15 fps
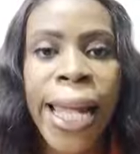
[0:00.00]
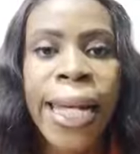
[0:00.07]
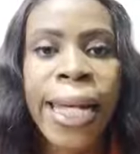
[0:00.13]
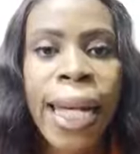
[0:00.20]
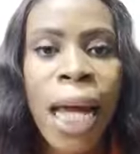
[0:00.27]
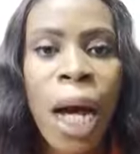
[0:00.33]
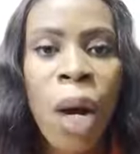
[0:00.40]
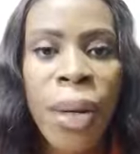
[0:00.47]

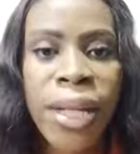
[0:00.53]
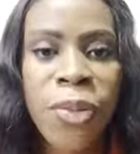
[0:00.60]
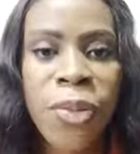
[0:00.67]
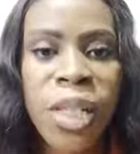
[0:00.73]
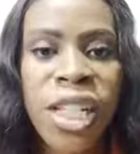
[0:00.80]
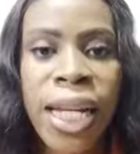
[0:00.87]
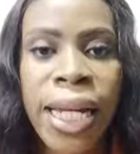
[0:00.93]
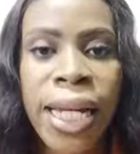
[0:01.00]
Now,
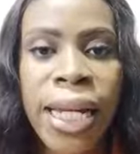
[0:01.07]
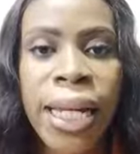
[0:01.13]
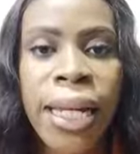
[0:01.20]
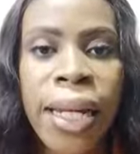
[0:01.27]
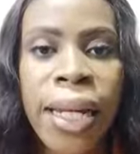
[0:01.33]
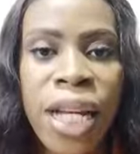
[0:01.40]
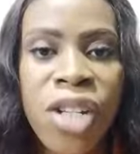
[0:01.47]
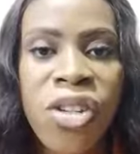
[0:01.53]
especially
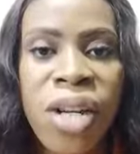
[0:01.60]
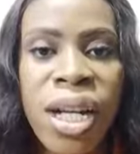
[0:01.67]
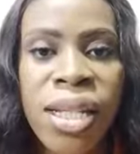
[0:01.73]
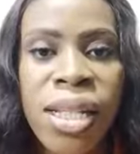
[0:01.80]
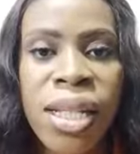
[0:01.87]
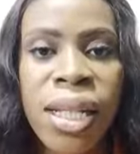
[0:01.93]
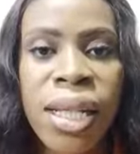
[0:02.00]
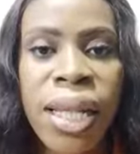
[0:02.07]

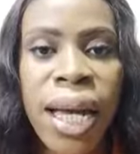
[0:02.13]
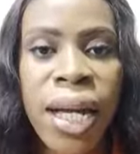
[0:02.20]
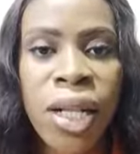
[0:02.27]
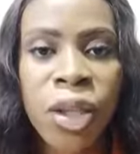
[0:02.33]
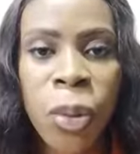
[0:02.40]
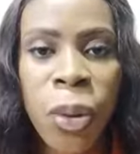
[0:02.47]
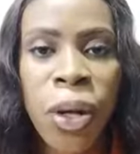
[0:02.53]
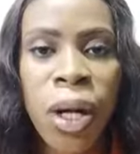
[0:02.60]
Nigerians in the
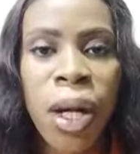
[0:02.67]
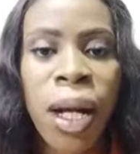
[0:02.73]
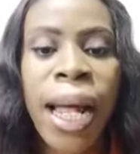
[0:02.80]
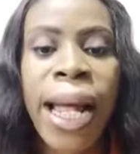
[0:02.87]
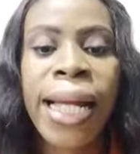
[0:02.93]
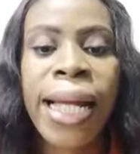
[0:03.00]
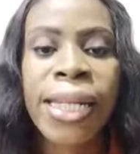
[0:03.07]
diaspora,